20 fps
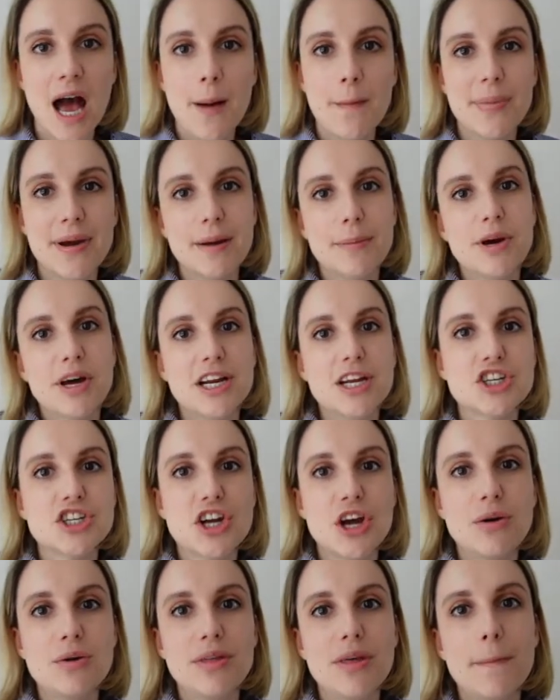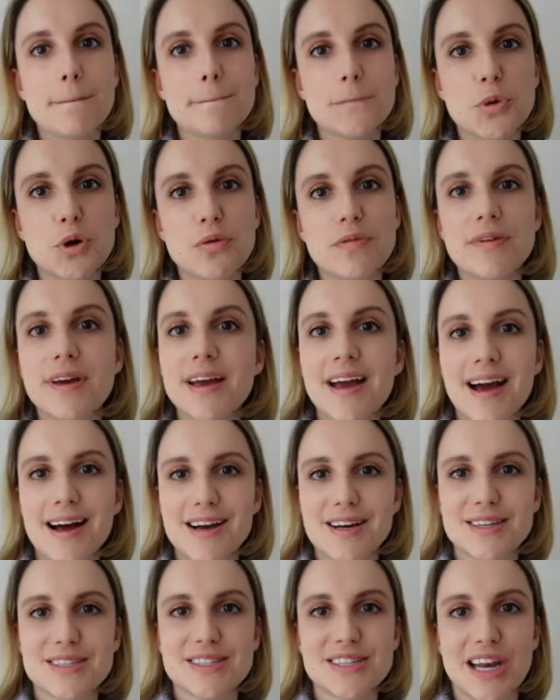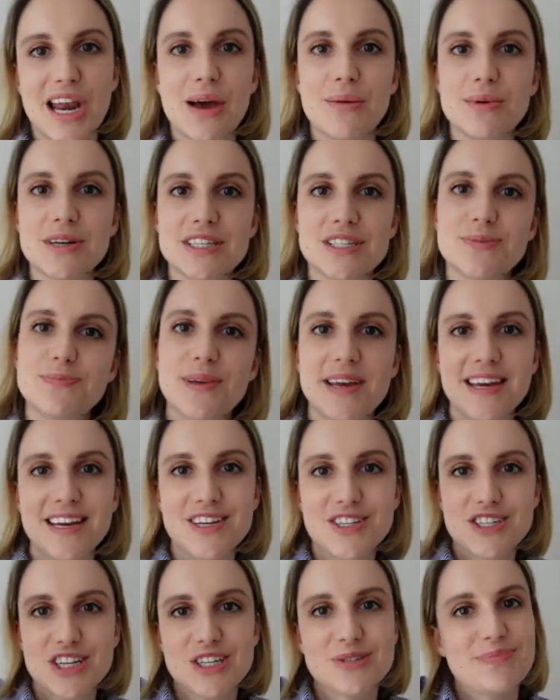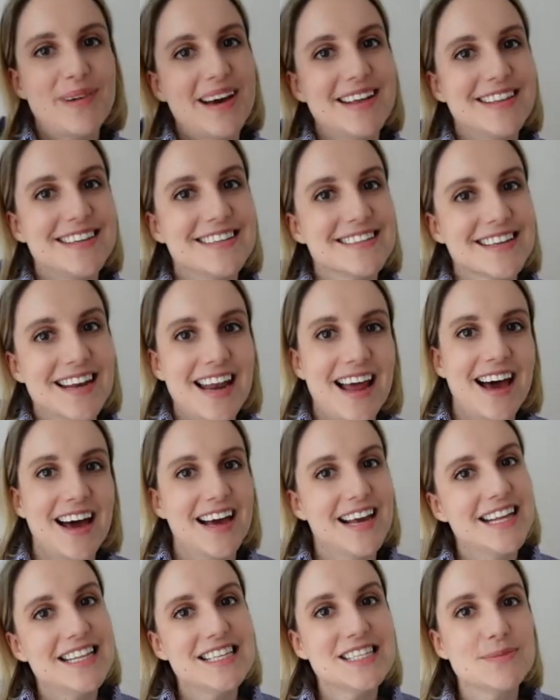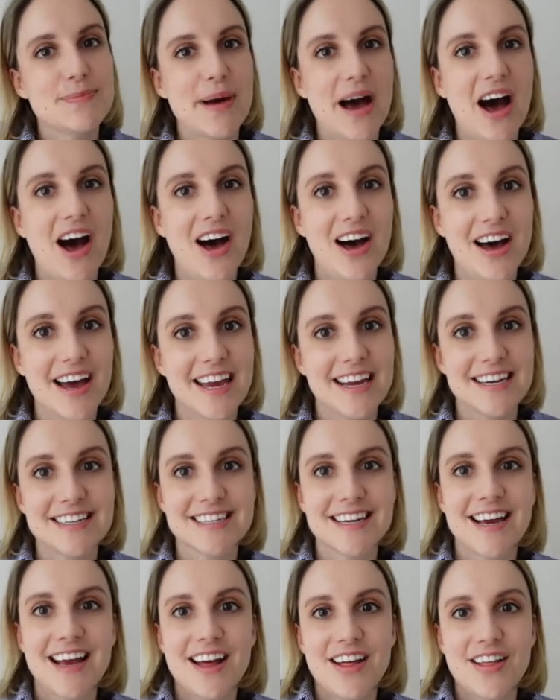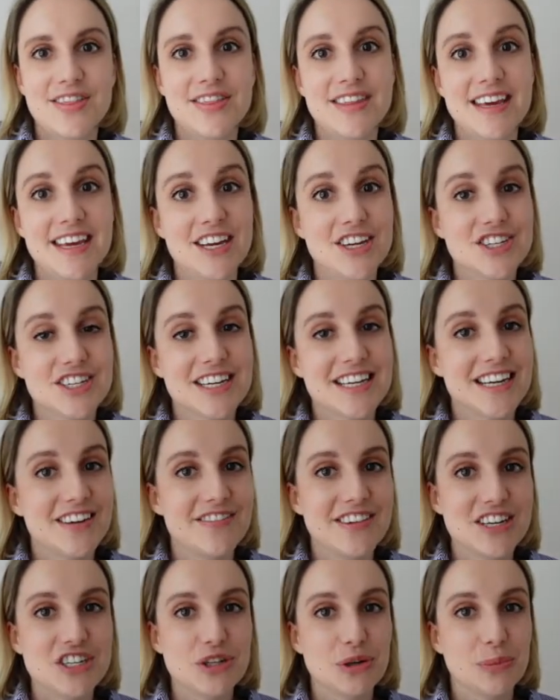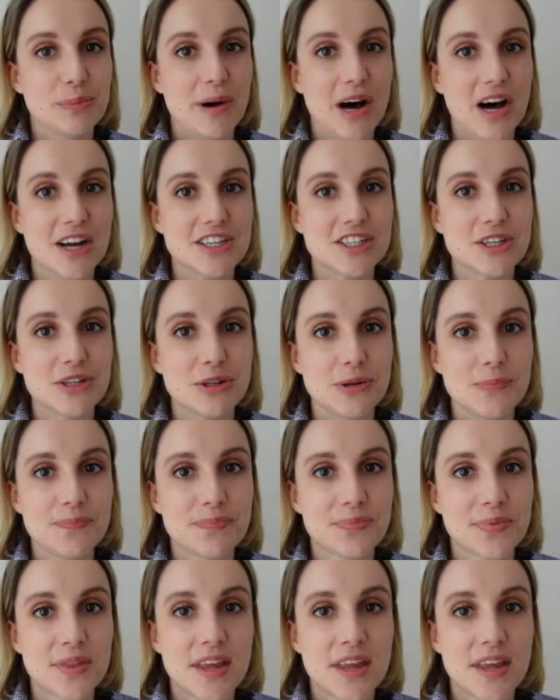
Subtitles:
but I'm going to show them moving at a slower speed just by these lines behind each individual particle.